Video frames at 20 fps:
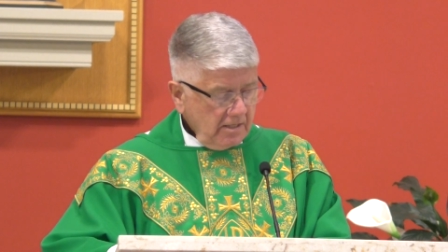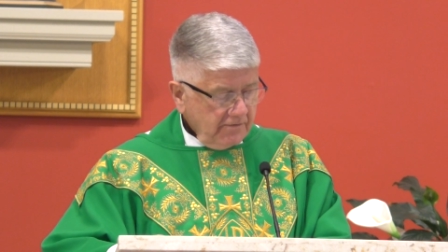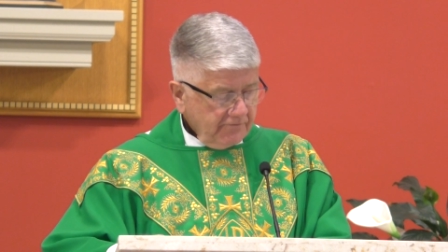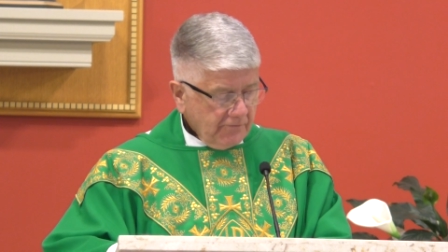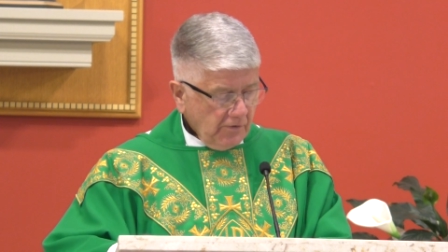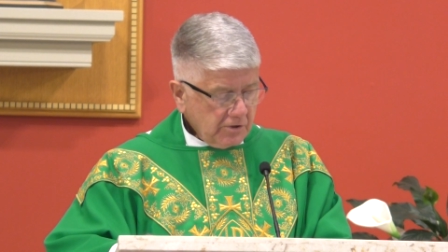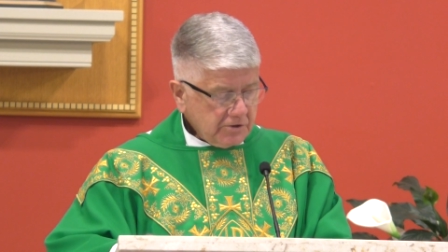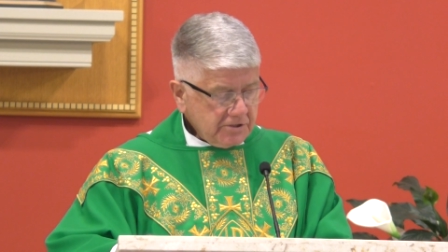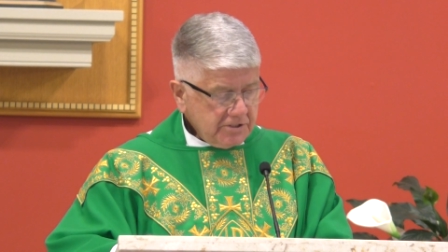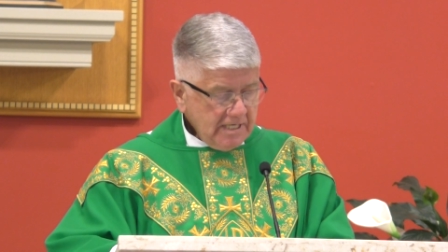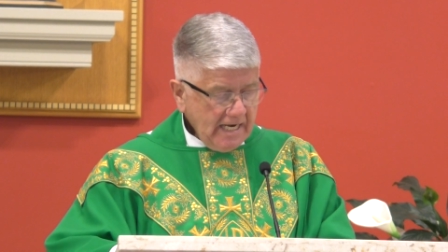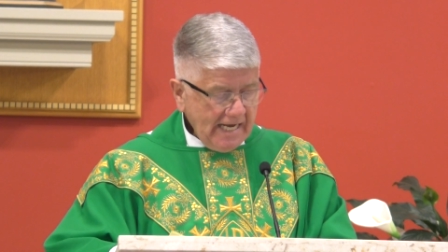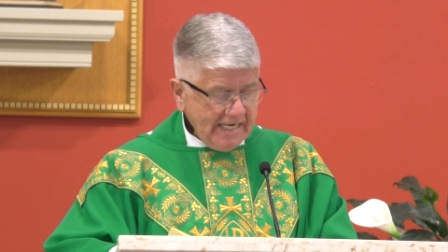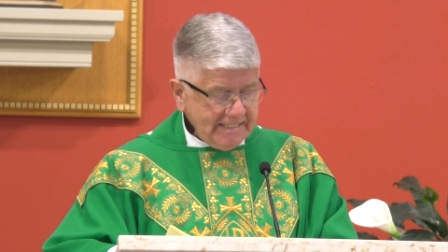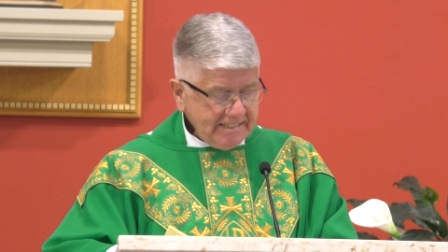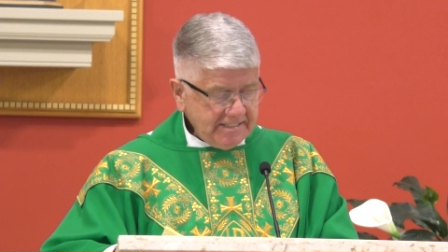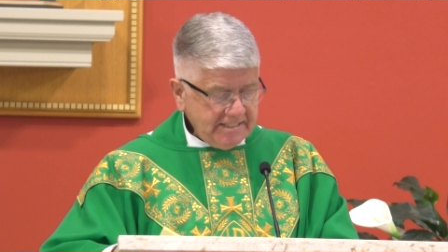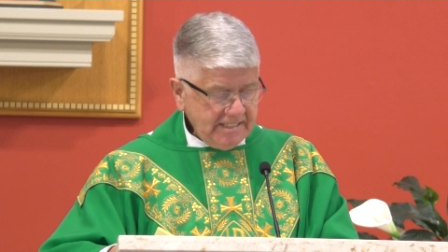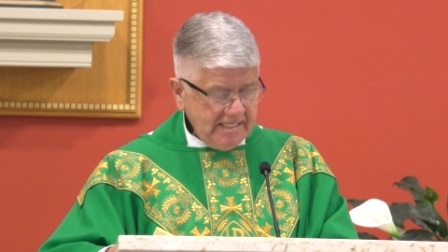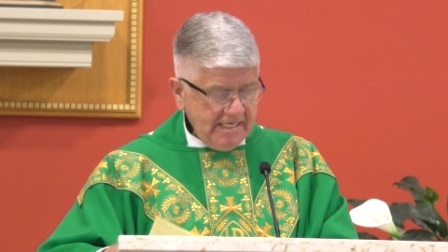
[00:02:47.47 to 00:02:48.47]
Verse
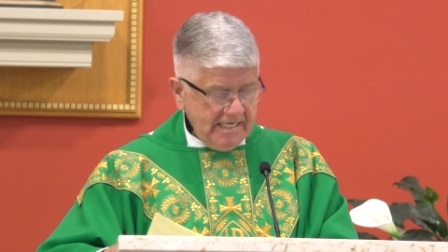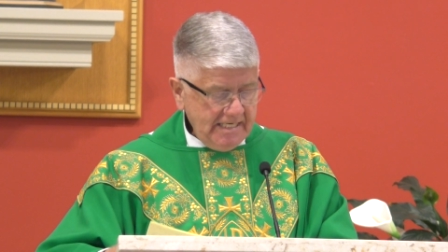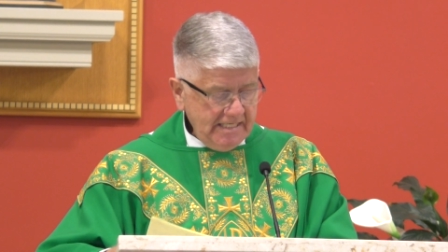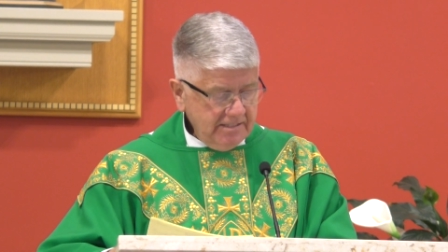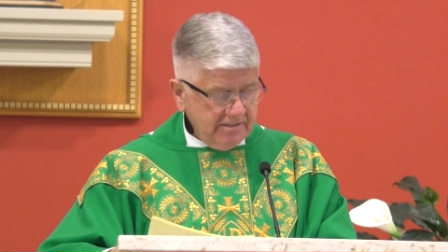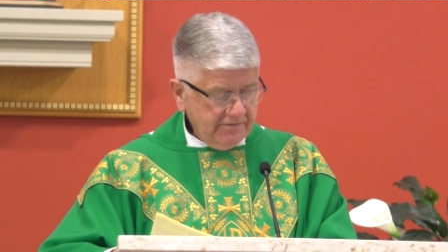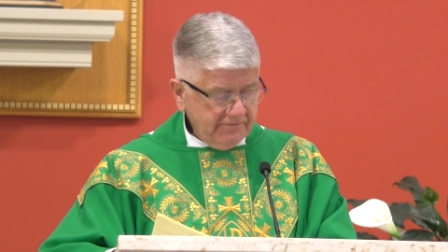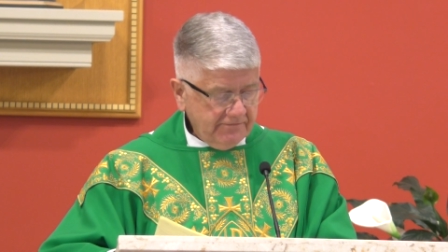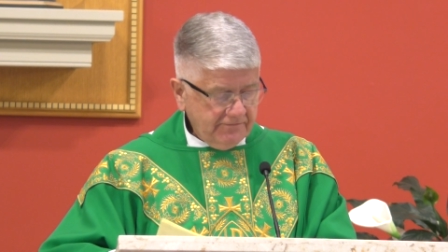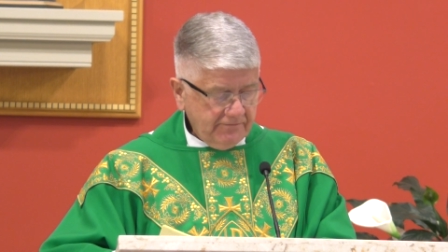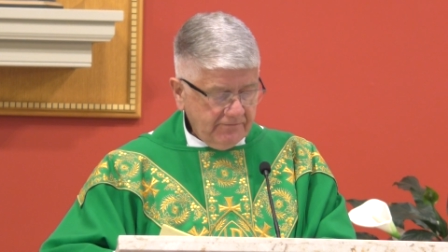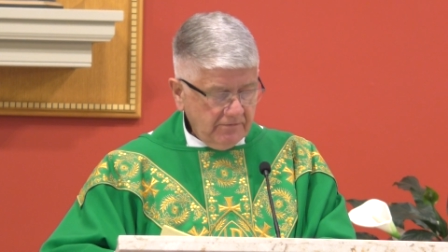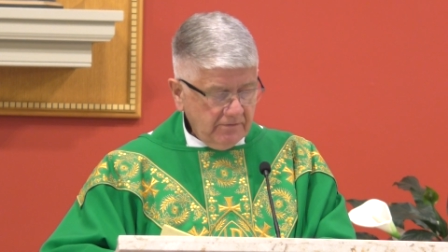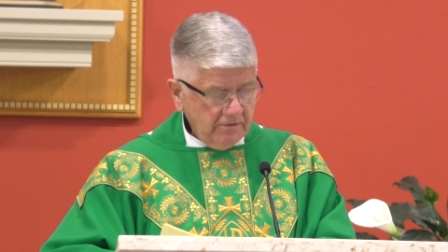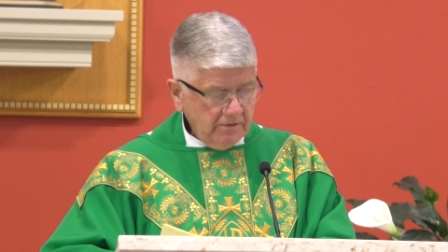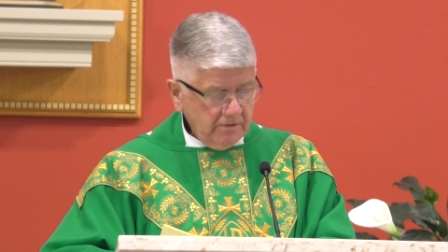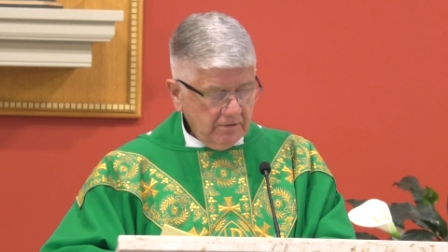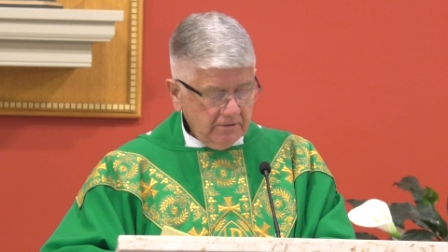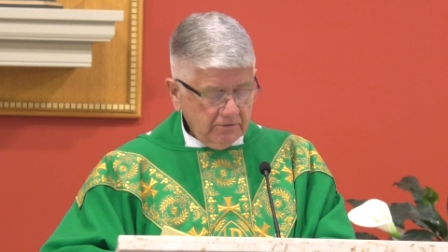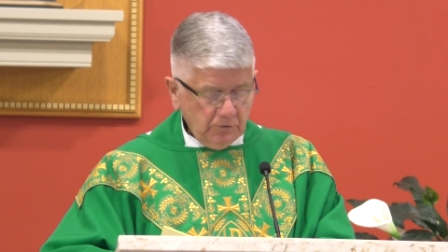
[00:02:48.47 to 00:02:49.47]
19 of
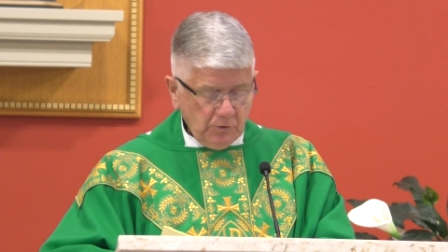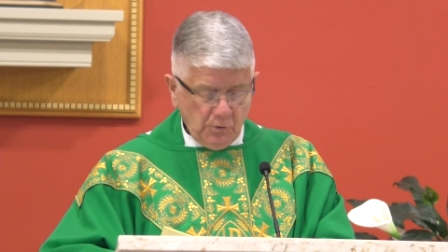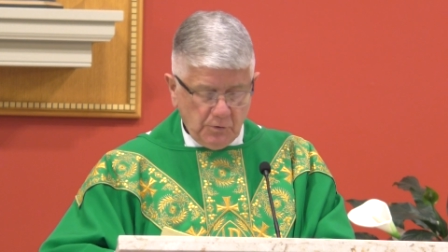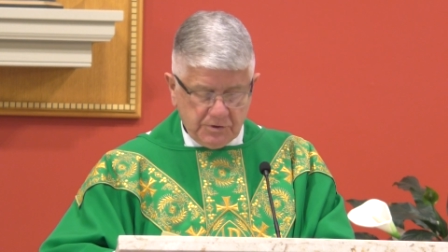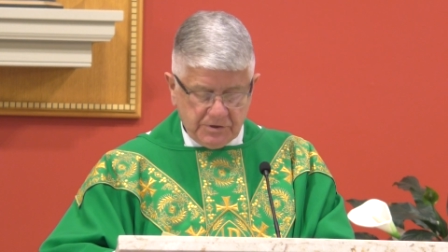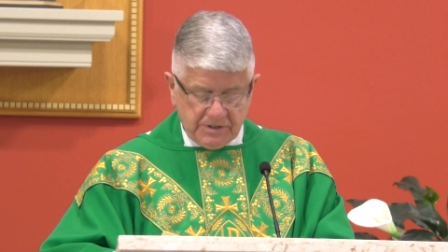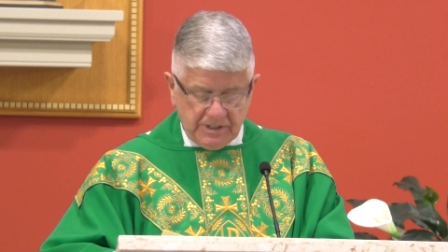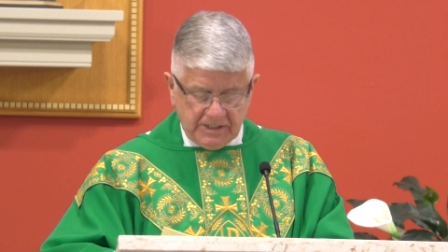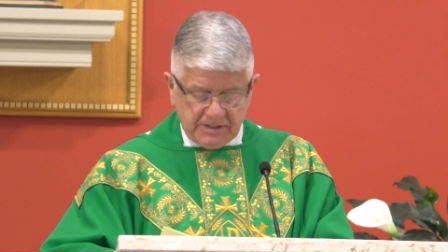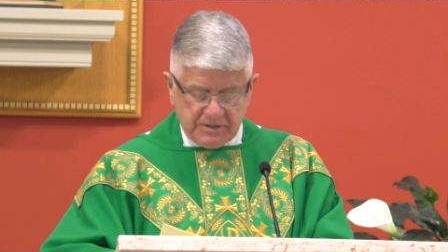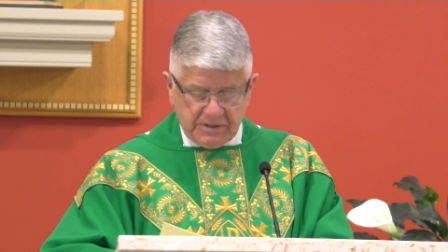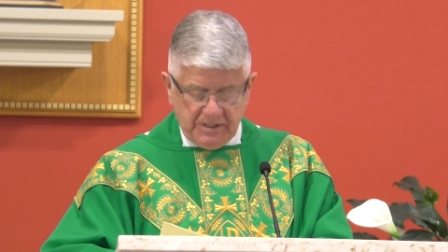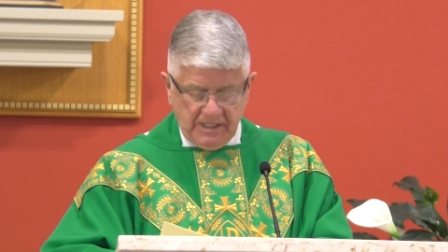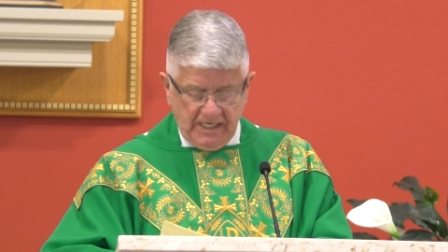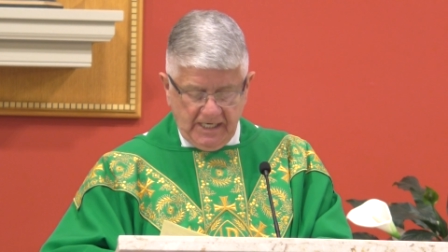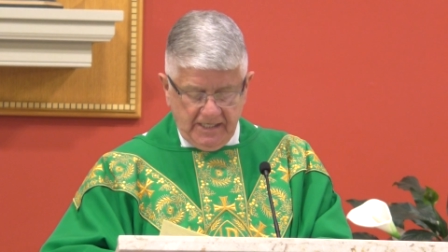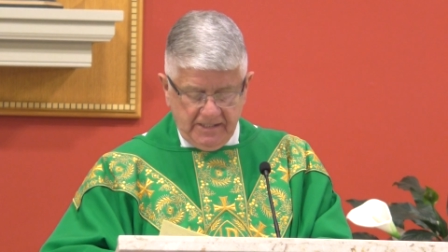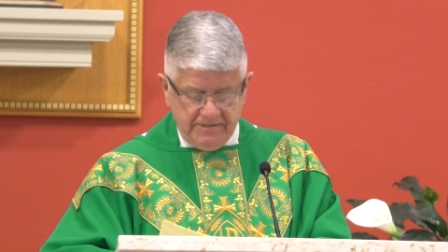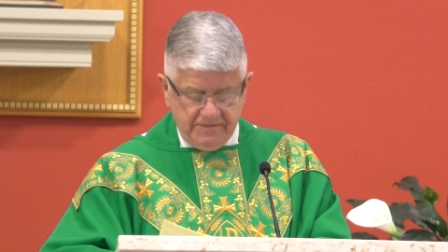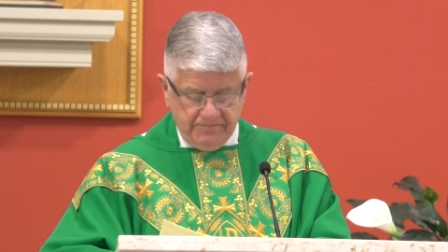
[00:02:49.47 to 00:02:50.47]
Luke
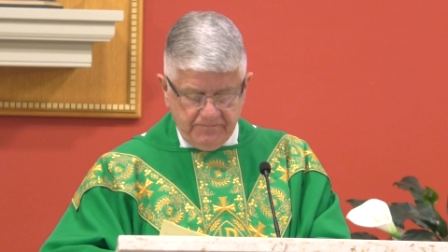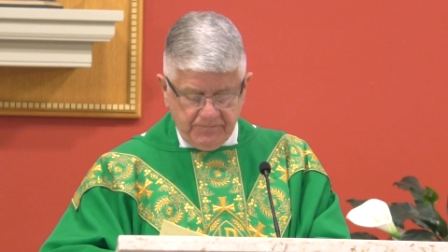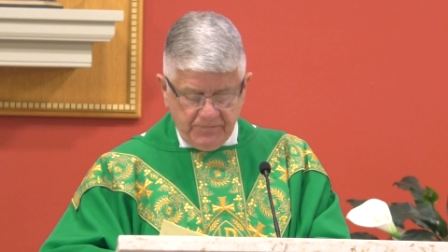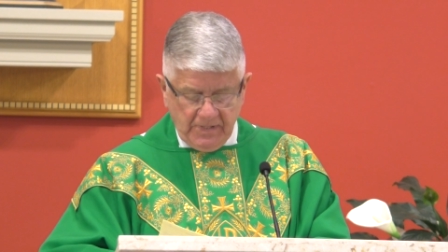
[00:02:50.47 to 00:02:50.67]
16